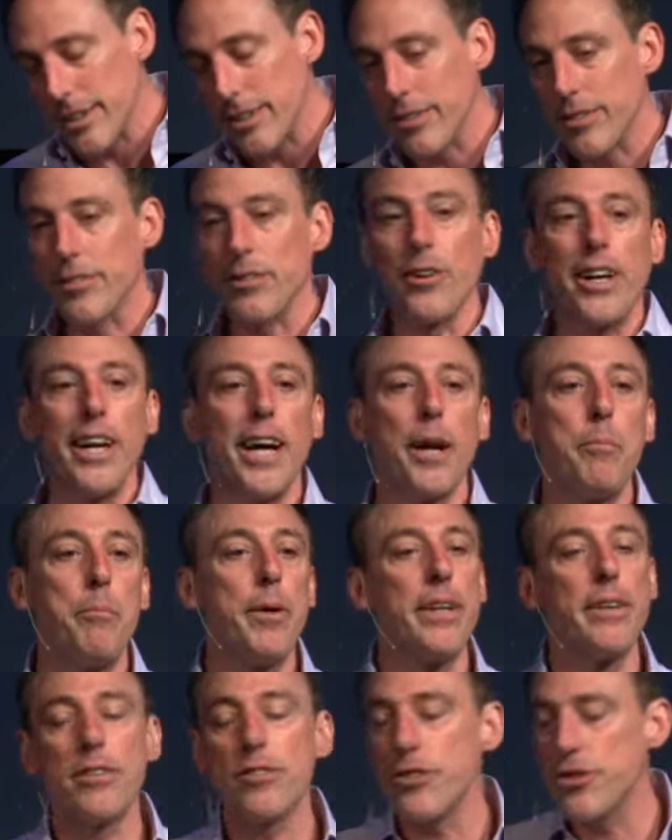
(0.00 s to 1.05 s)
It's okay, but
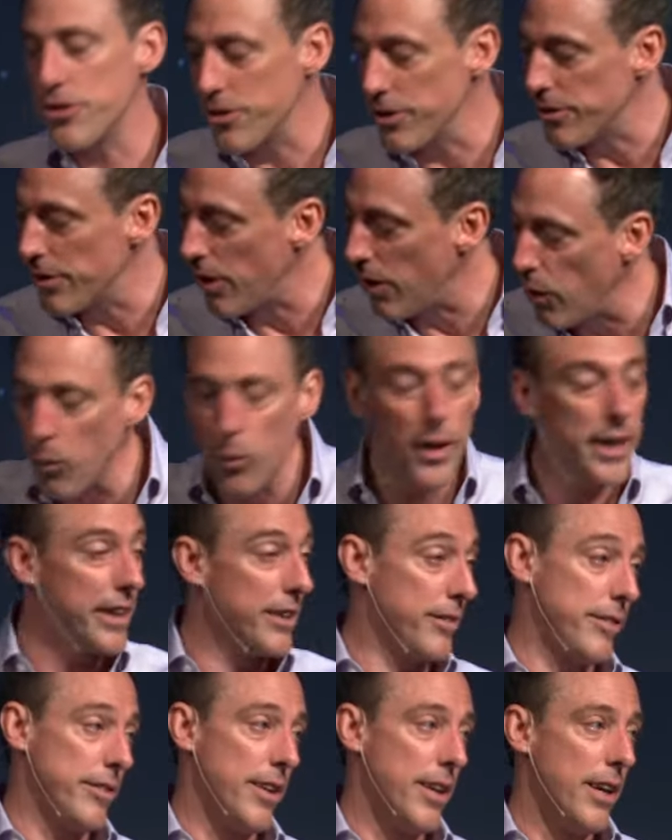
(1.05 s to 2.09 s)
it should
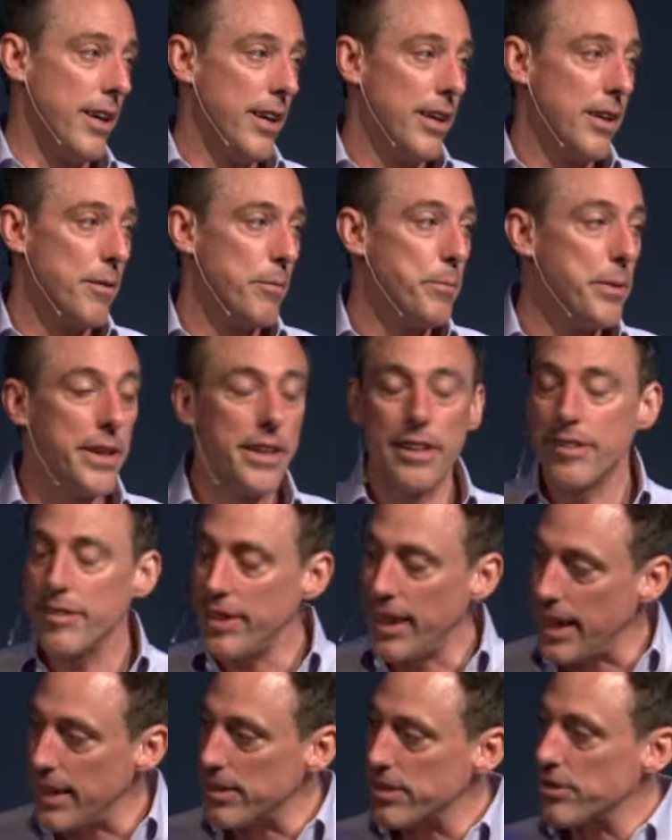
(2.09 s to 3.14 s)
always be
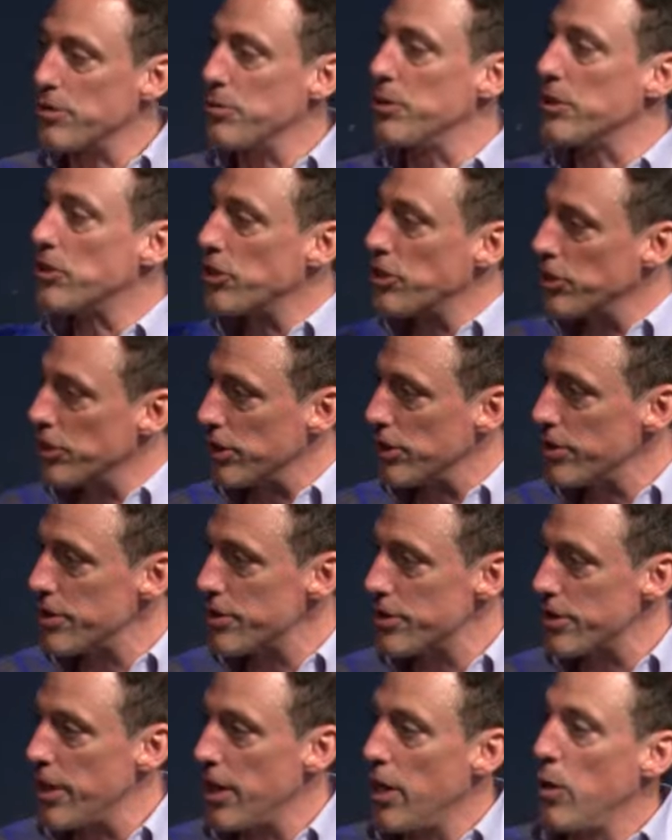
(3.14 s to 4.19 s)
attached to a
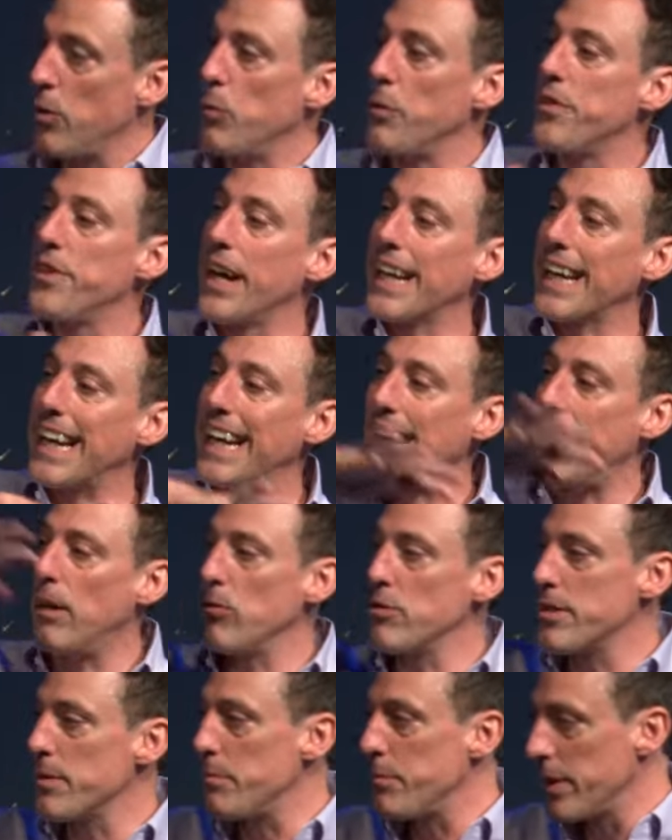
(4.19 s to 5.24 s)
church with that
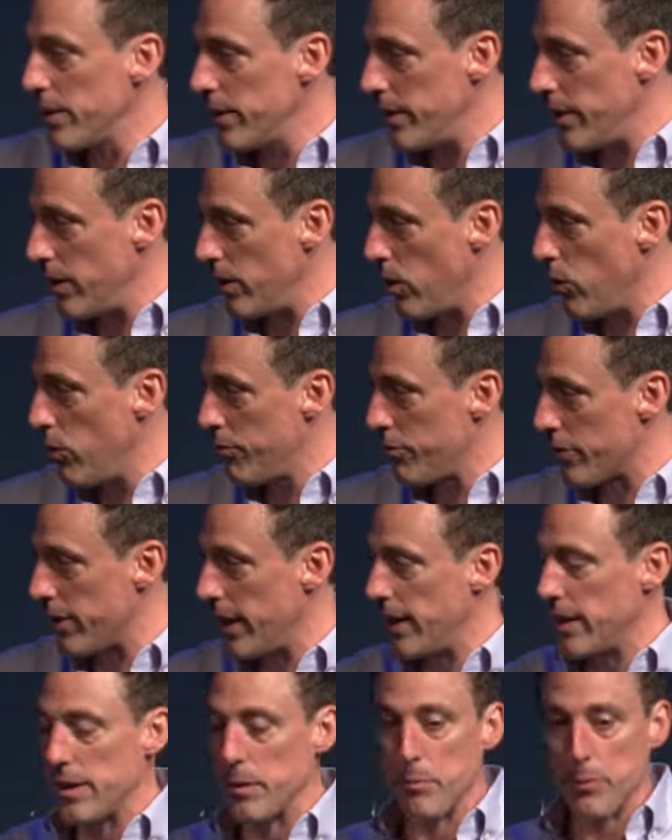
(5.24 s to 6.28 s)
accountability over it
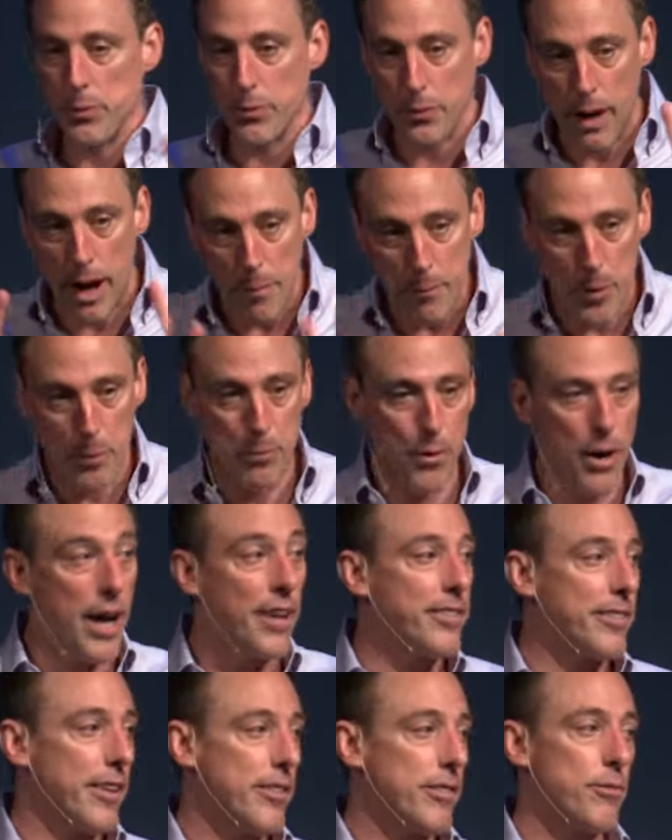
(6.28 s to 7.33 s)
and the proper
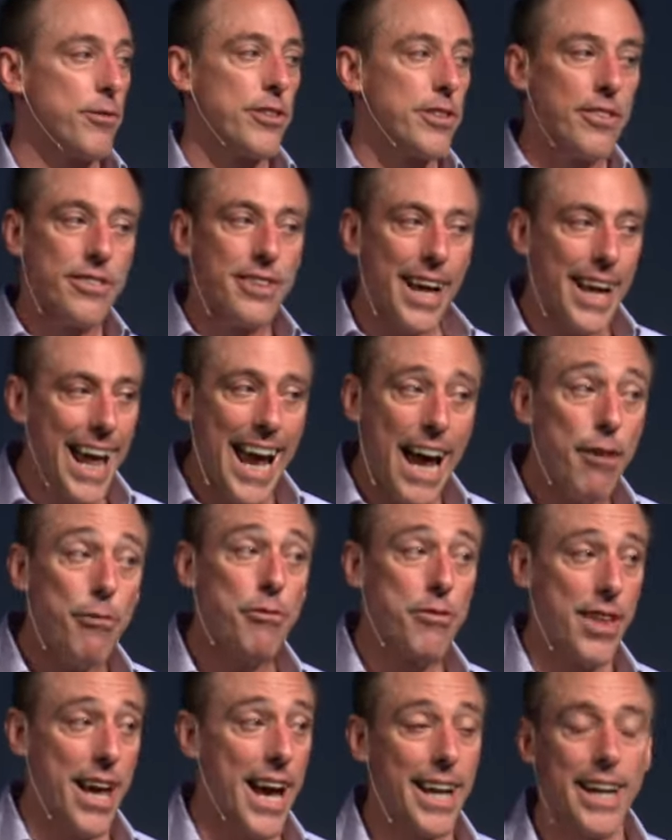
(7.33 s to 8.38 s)
process. If it does not
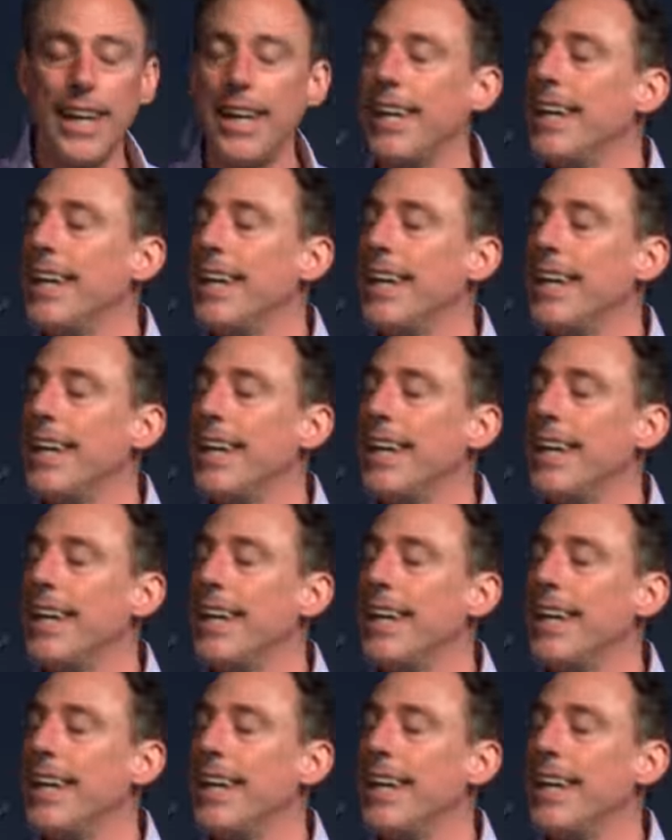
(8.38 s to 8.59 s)
have that,